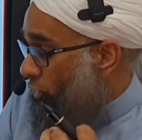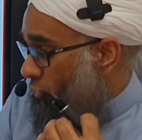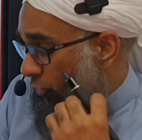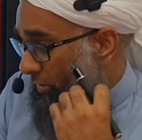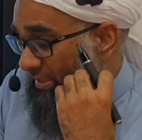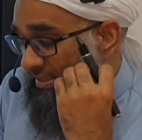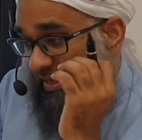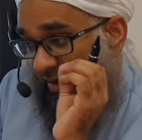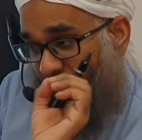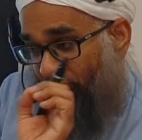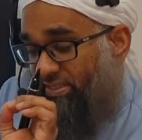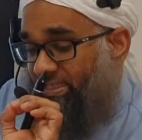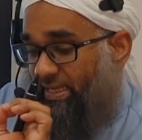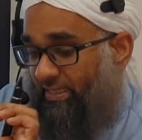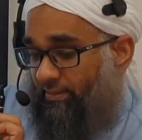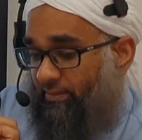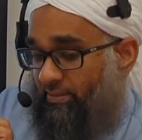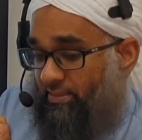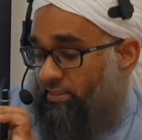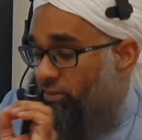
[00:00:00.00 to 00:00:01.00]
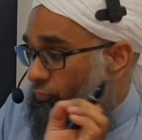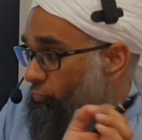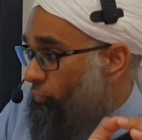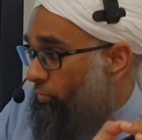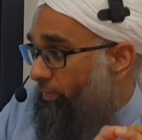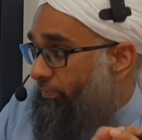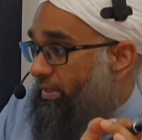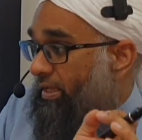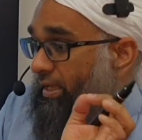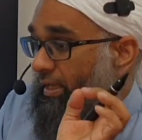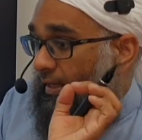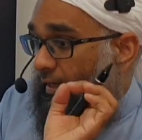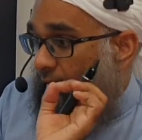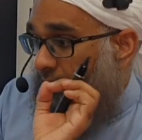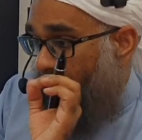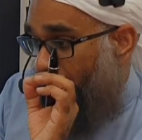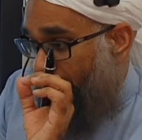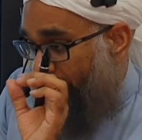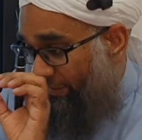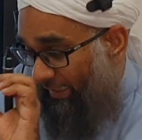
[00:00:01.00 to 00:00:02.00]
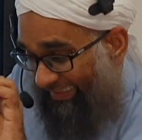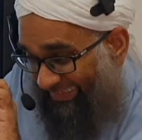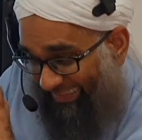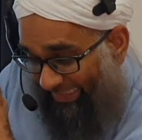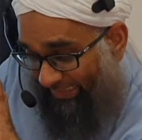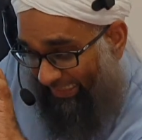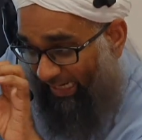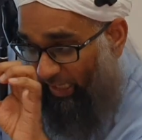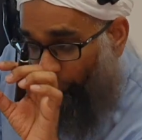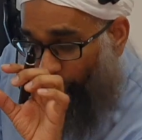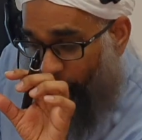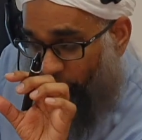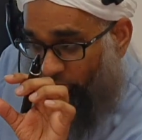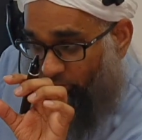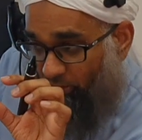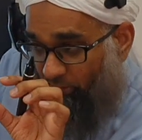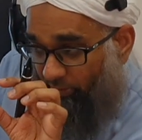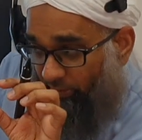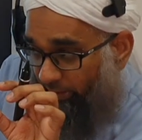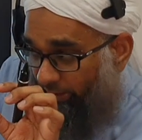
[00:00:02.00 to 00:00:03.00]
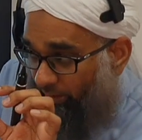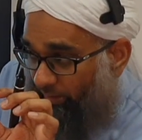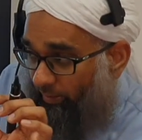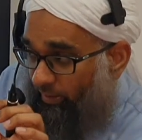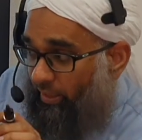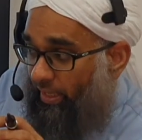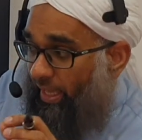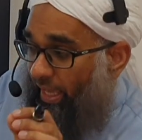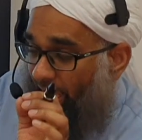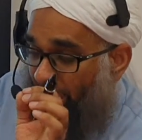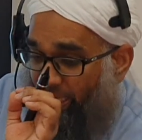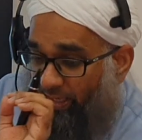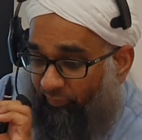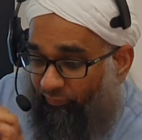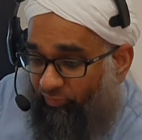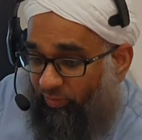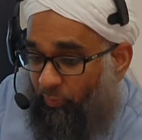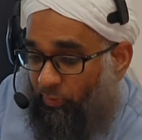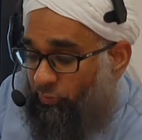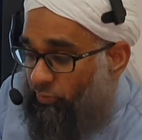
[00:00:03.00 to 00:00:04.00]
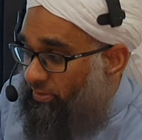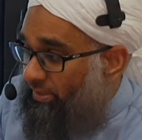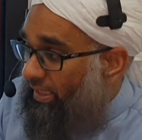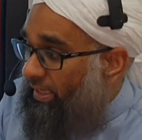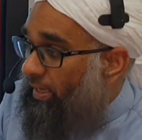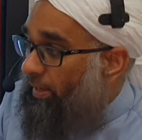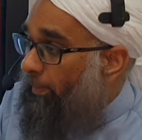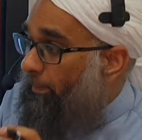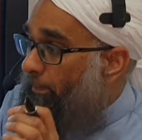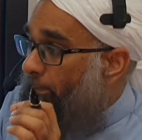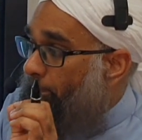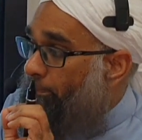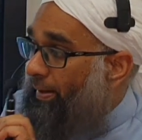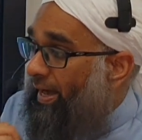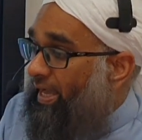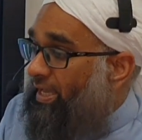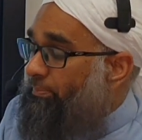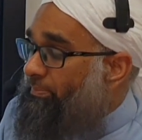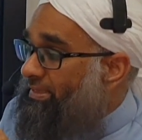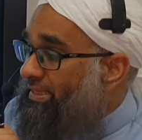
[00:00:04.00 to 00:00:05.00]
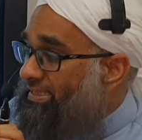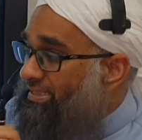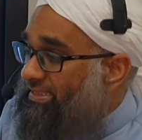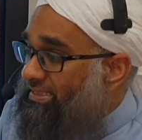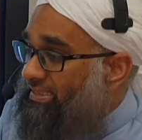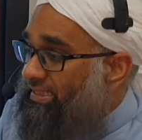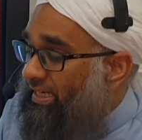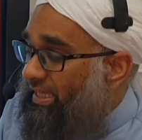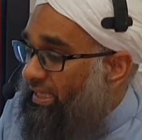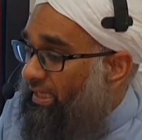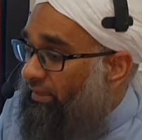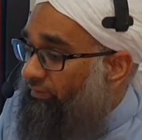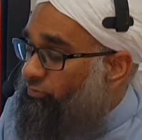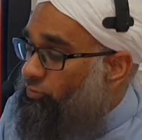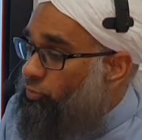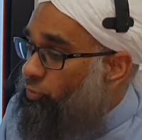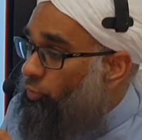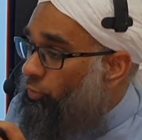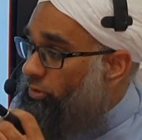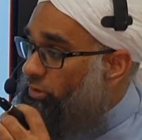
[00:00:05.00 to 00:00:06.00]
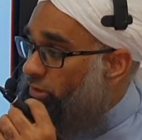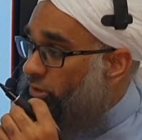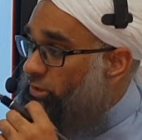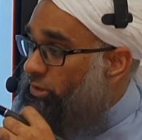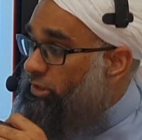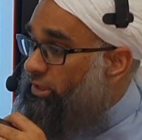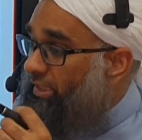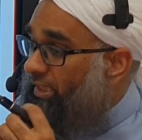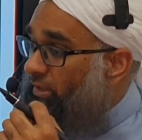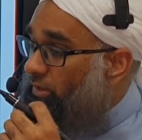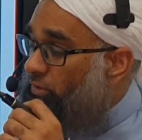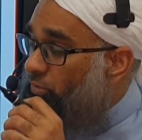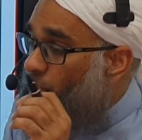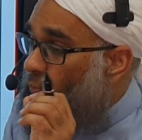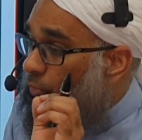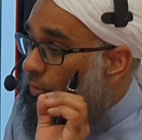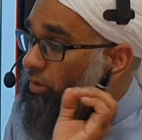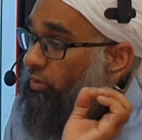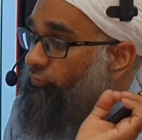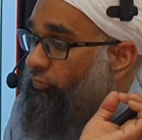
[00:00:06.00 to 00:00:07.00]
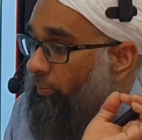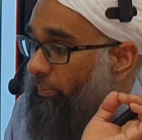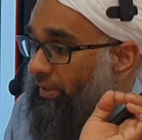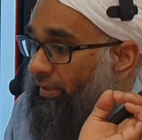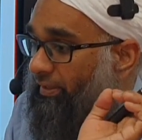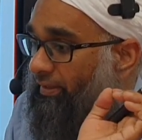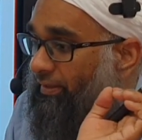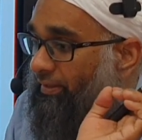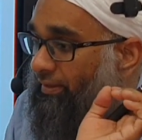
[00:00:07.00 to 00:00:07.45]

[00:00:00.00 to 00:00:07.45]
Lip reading: So if he said, this is the rule, understand the language here. If he was to say, buy me a slave so she can work for me,